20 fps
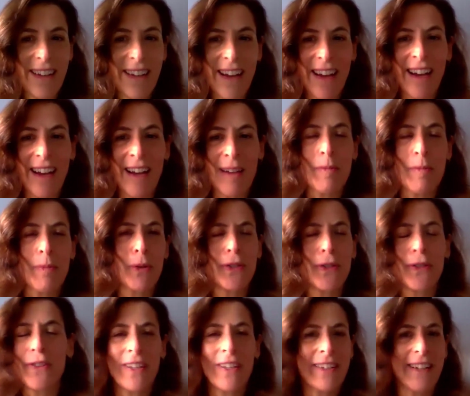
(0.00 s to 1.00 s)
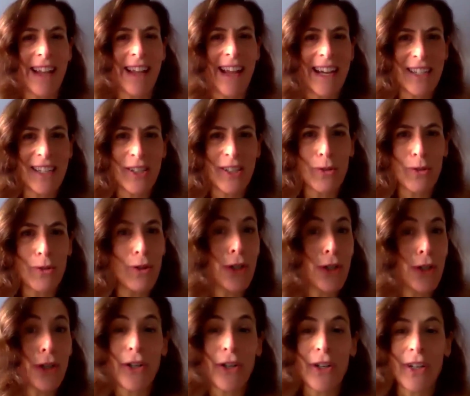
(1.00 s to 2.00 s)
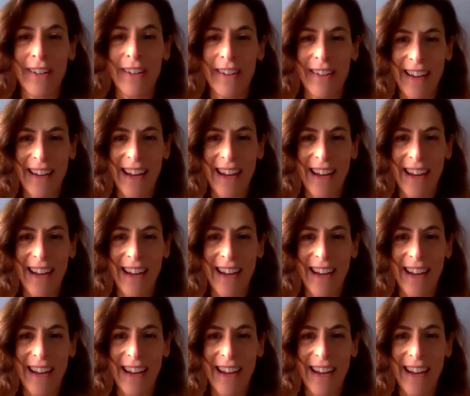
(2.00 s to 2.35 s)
I'm a person that likes to learn